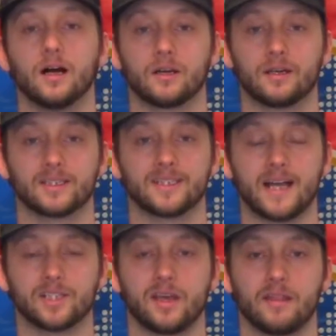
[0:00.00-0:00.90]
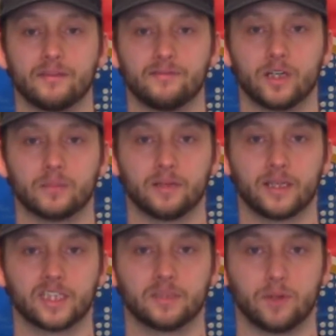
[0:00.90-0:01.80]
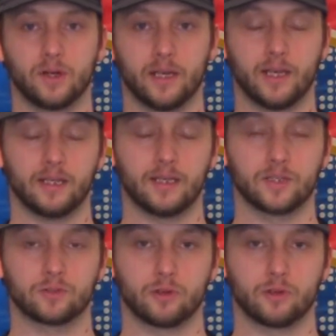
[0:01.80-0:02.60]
are going to snatch the third place spot in this